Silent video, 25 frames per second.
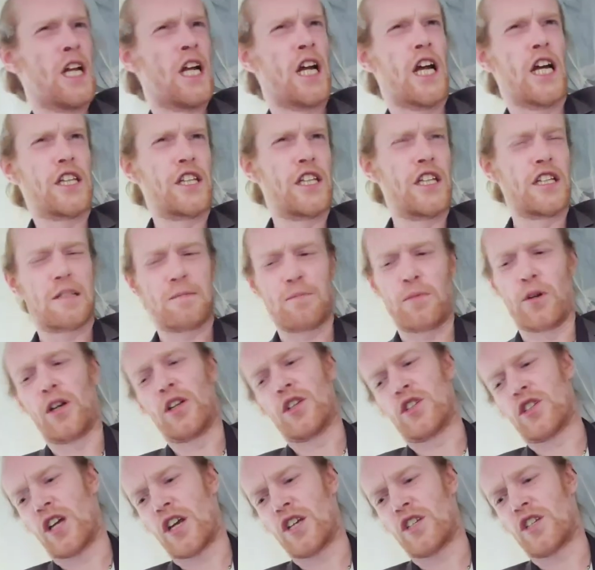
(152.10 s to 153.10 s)
at this
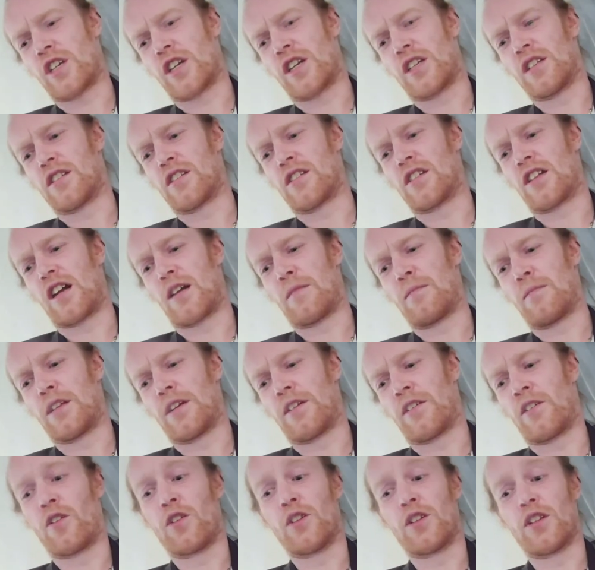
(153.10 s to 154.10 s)
point Cheshire
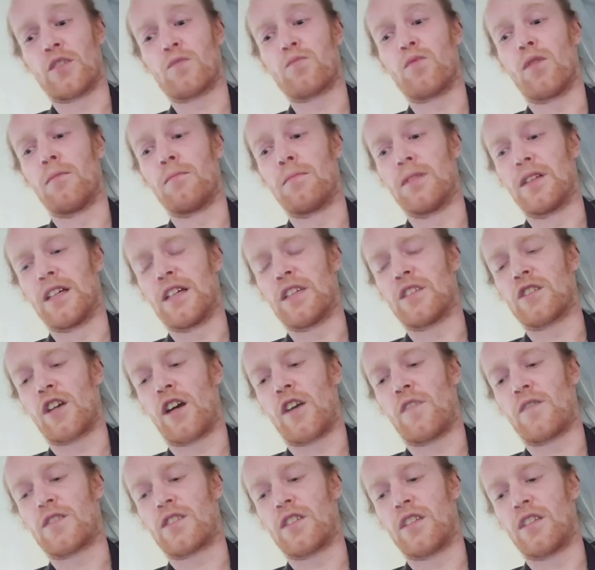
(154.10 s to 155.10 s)
Constabulary or this one police
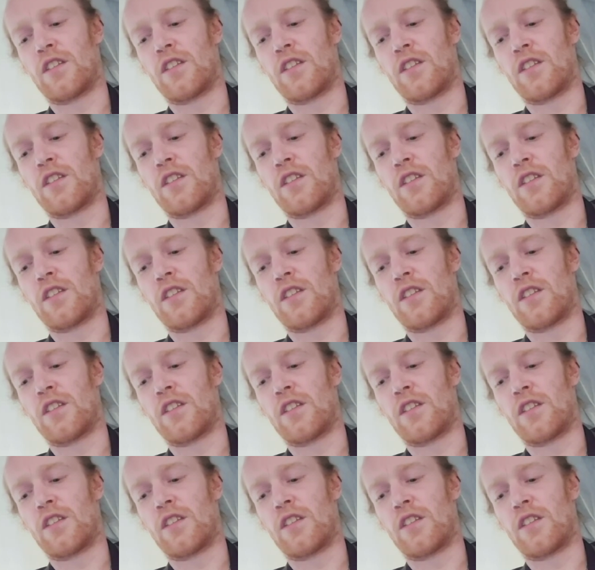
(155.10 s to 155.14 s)
officer,